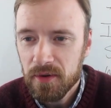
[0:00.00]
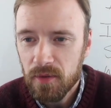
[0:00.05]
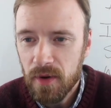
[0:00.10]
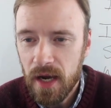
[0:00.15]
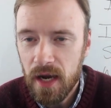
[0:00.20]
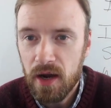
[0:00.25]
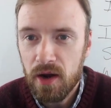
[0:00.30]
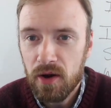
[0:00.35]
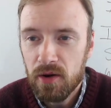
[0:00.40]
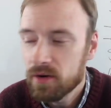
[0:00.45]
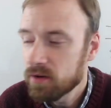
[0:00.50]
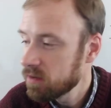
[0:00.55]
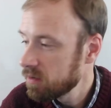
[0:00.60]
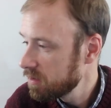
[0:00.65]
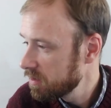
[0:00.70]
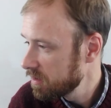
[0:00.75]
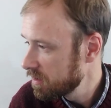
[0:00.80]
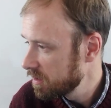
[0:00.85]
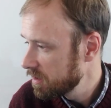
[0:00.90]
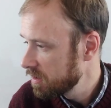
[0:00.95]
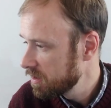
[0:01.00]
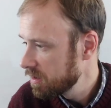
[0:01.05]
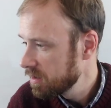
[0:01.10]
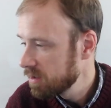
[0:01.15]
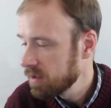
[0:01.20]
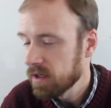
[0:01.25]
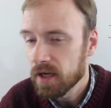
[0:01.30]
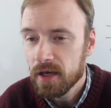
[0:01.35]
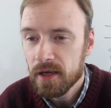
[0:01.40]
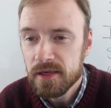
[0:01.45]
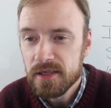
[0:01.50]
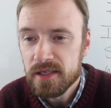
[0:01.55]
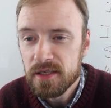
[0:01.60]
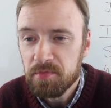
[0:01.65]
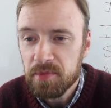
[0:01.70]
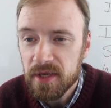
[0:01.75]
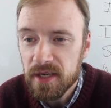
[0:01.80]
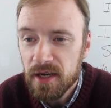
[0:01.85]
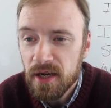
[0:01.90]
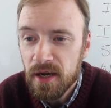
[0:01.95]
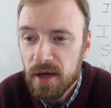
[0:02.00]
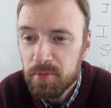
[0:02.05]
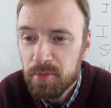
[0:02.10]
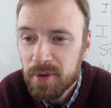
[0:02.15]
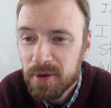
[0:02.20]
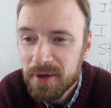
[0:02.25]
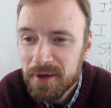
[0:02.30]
Wow. I got to speed up.